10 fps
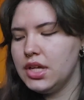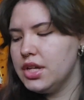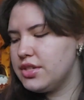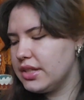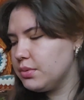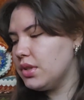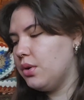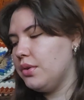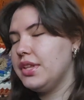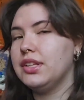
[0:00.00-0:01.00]
So that's what the
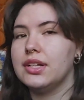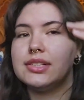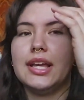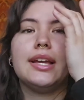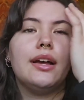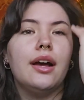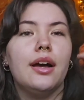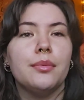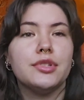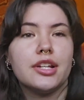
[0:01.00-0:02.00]
whole thing looks like.
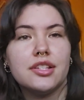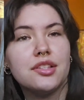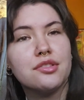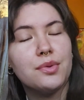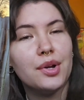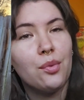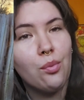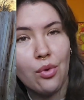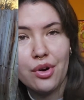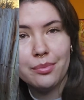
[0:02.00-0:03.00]
Texas is quite a
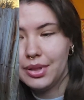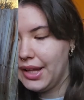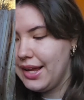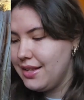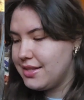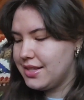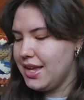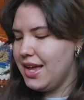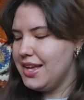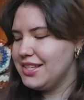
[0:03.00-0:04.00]
warm place,
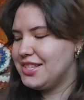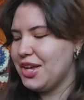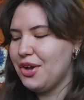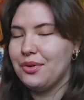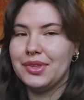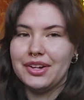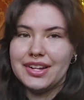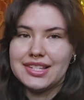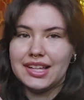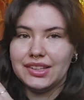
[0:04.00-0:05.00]
so there
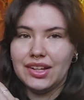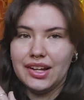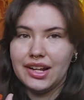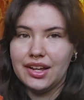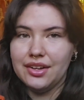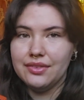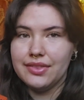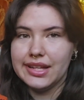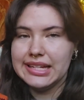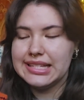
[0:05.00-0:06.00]
is a lot of
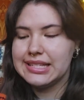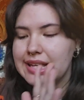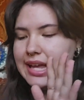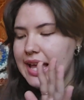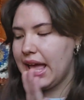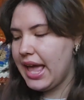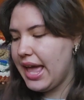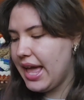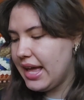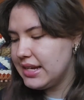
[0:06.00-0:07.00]
this.
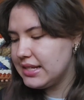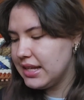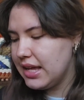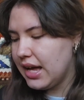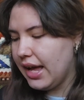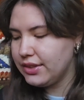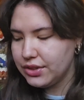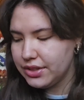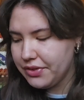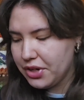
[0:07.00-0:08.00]
And I
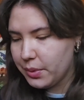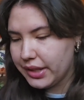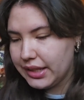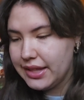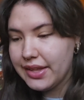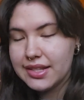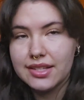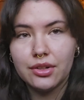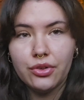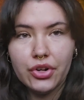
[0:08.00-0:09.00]
learned very quickly that
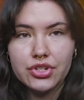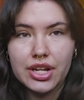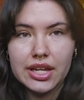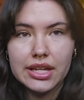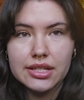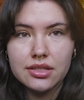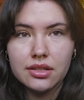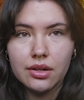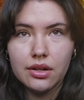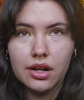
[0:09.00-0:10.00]
single crochet is
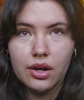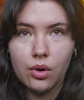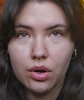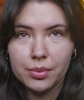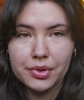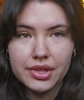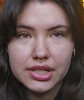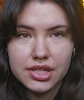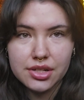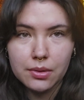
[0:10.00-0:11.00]
a horrible thing
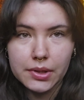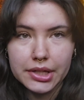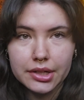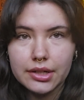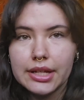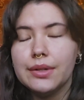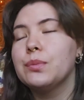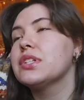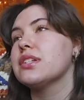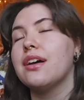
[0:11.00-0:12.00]
to do all year. It
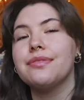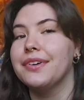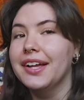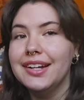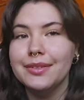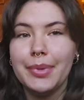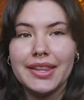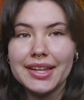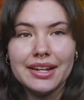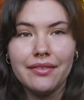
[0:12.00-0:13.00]
was not fun by
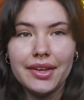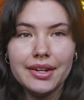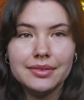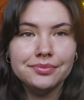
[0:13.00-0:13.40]
the end of it.